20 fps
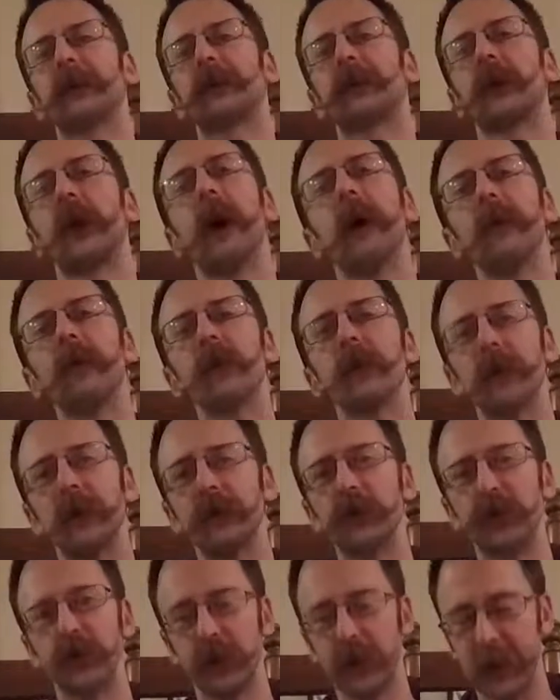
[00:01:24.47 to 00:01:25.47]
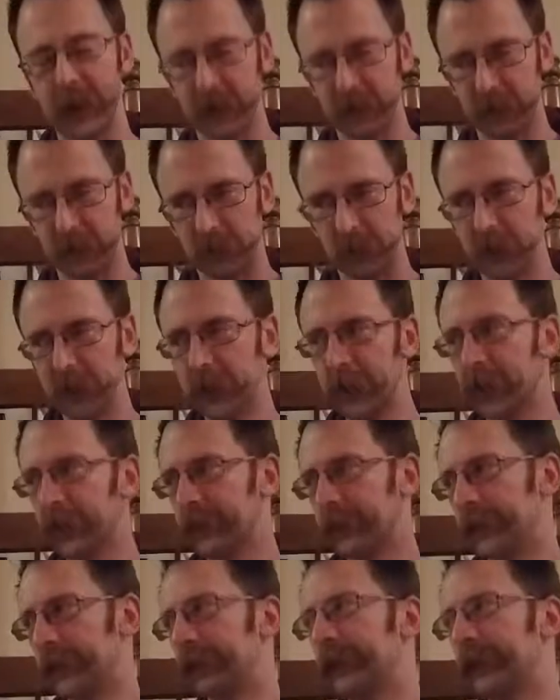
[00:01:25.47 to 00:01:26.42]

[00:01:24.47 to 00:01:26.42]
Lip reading: covered in shale that